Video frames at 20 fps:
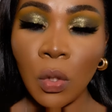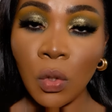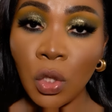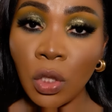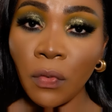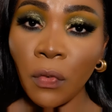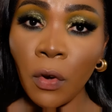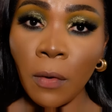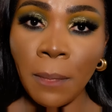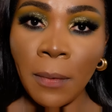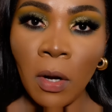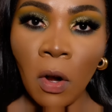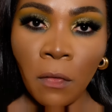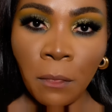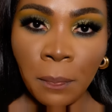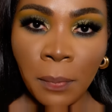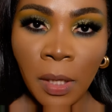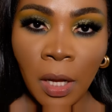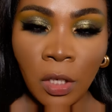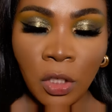So just for a bit
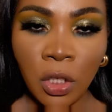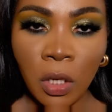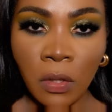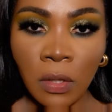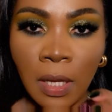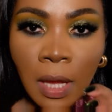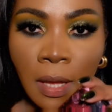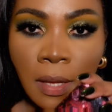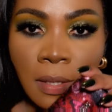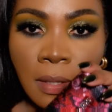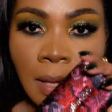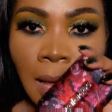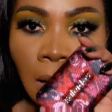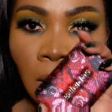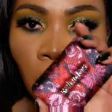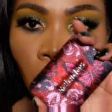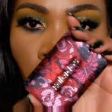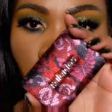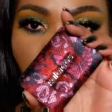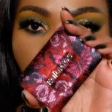of blush, I'll take
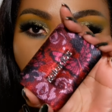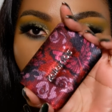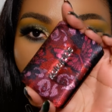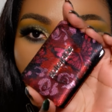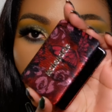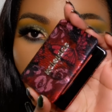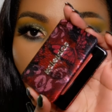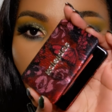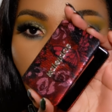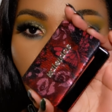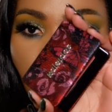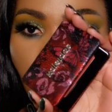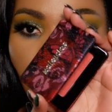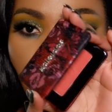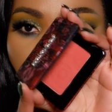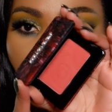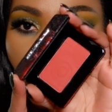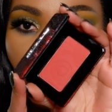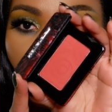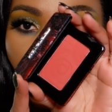Sanguine.
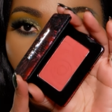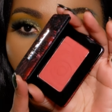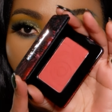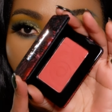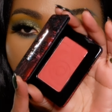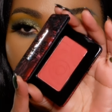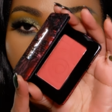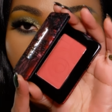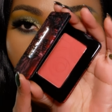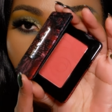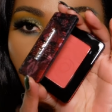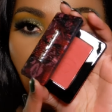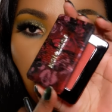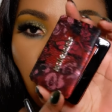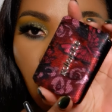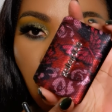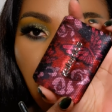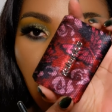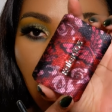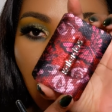This is
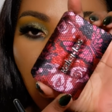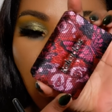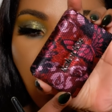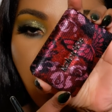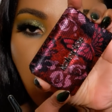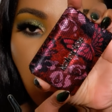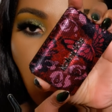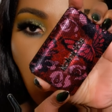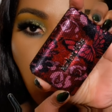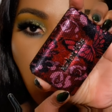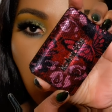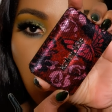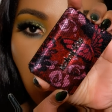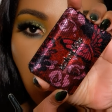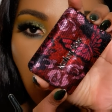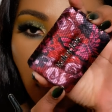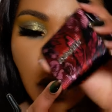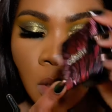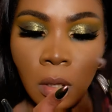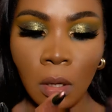from
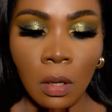Kaleidos.